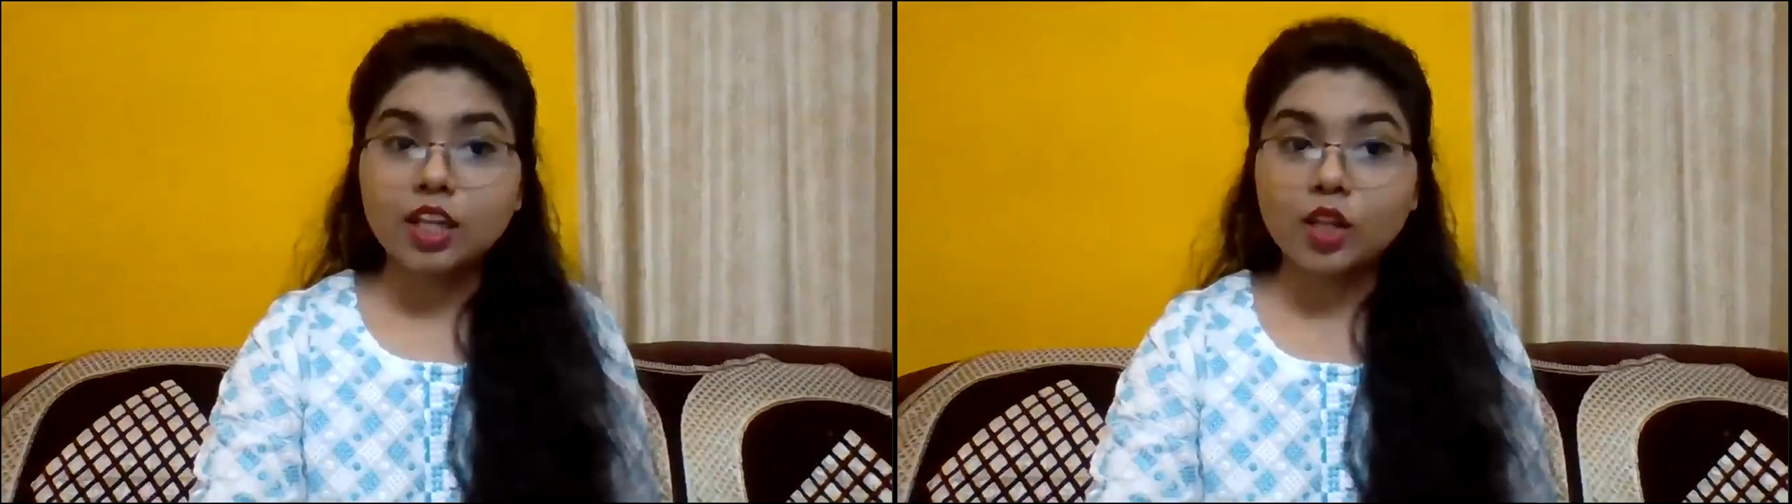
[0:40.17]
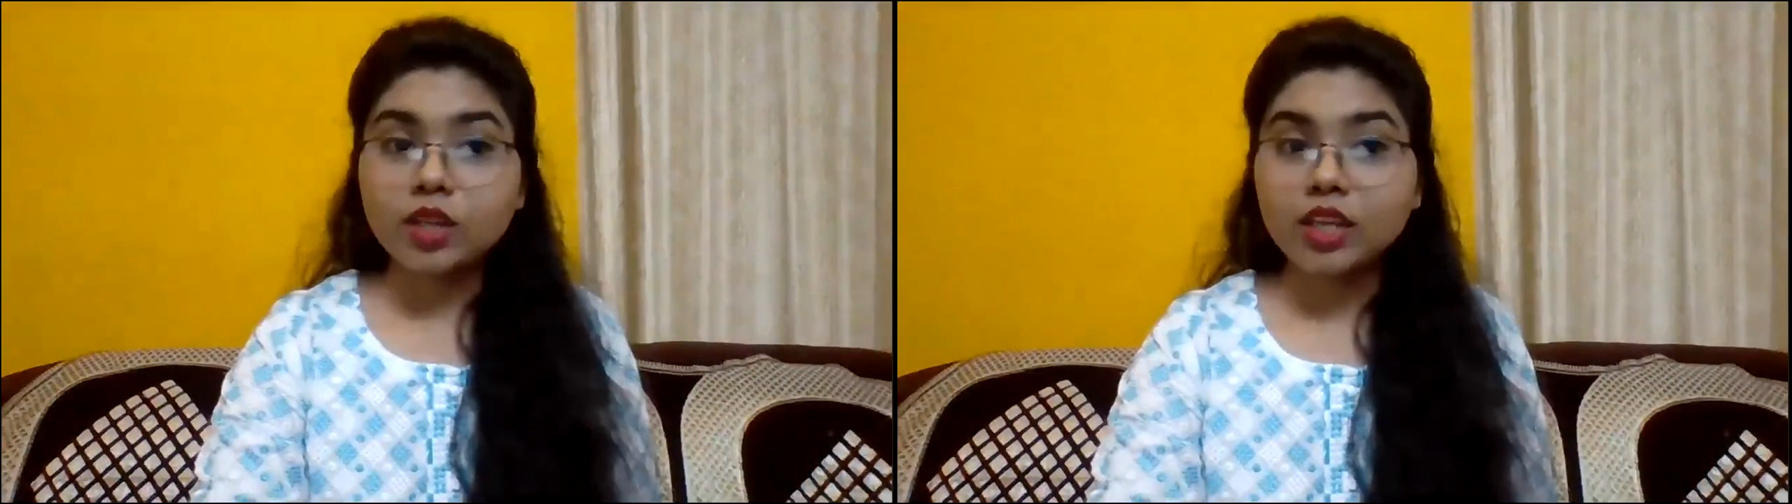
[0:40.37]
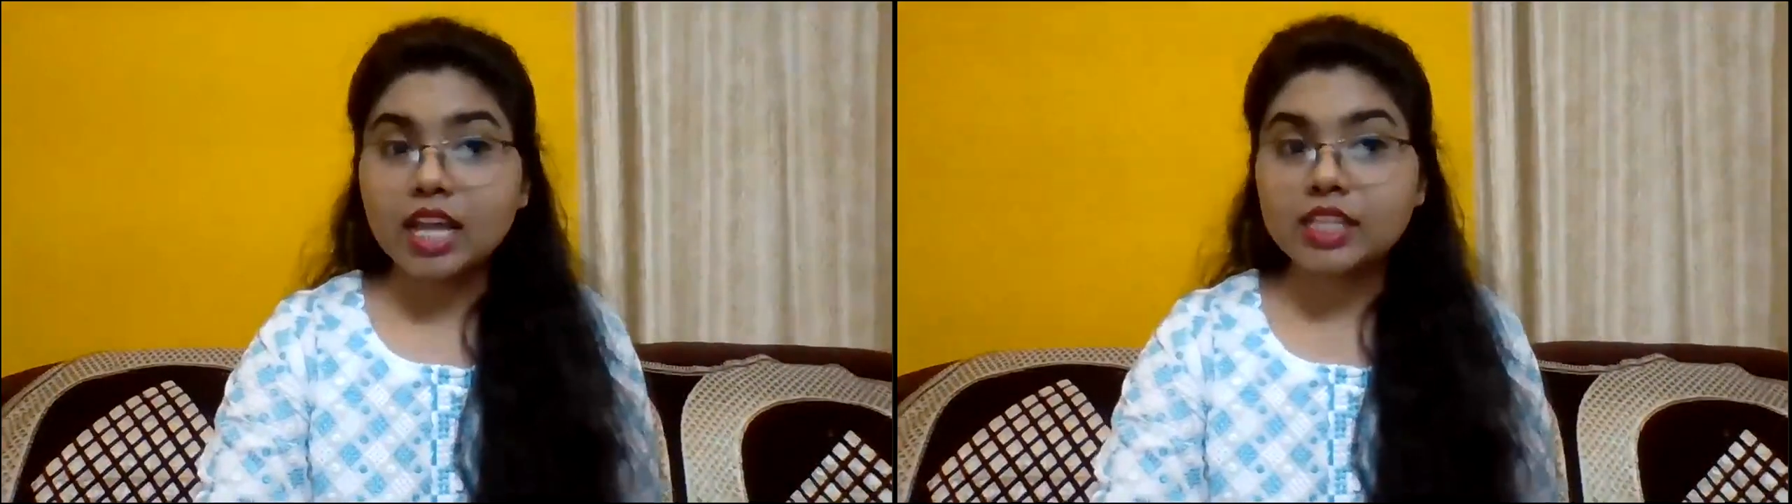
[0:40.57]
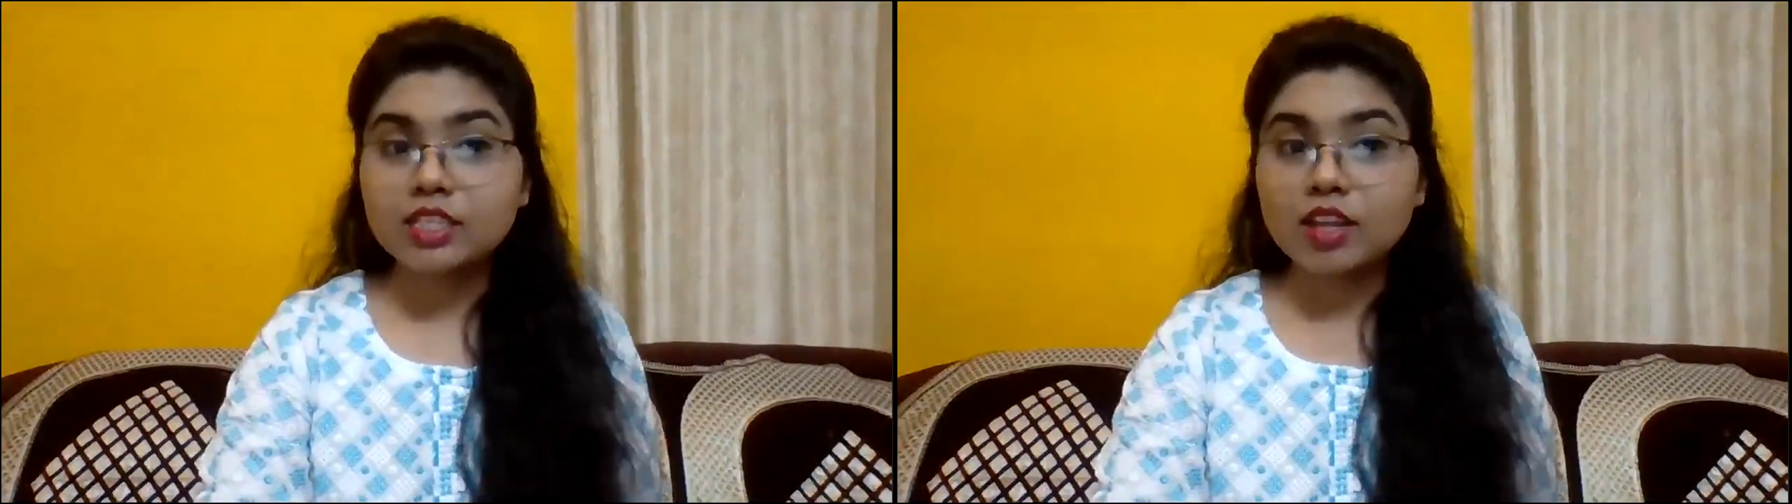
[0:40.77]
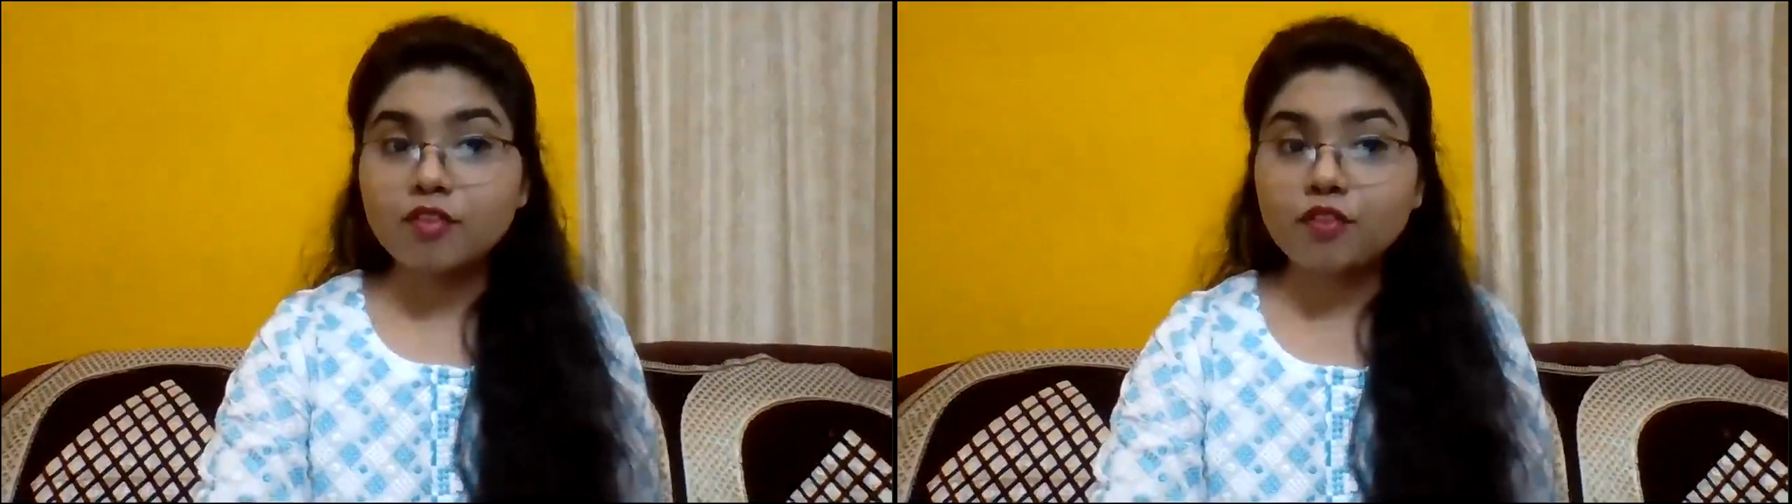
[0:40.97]
a look at
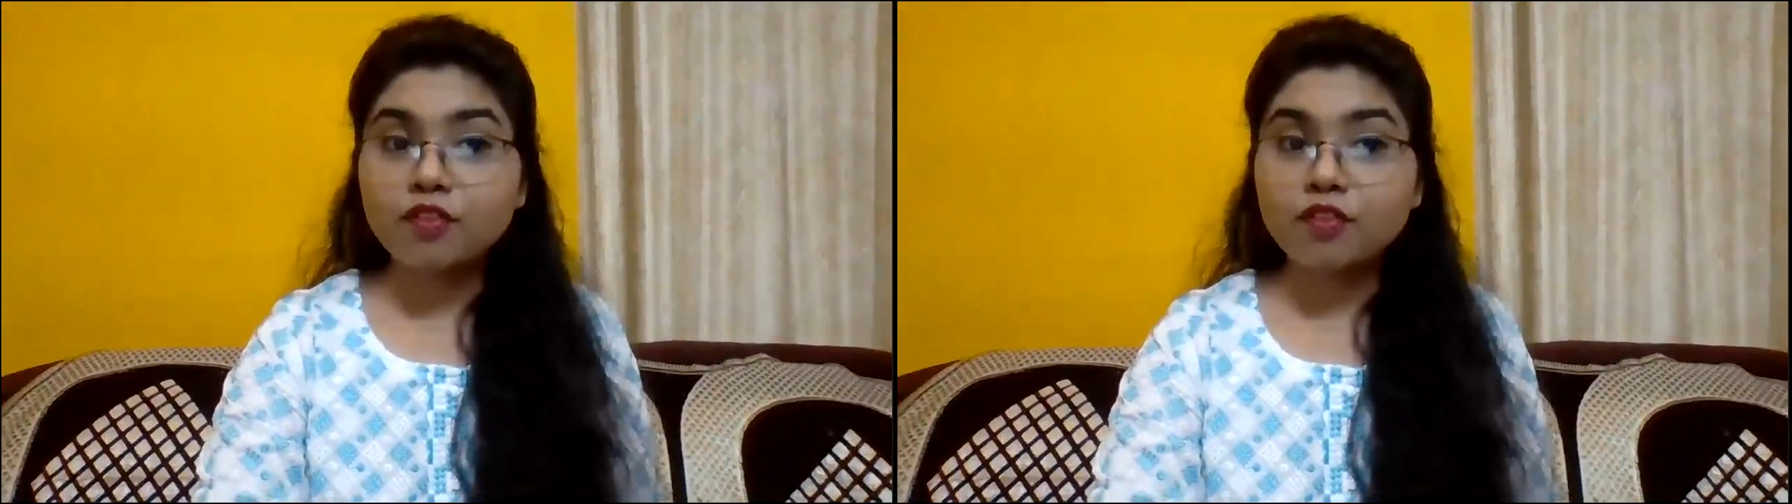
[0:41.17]
some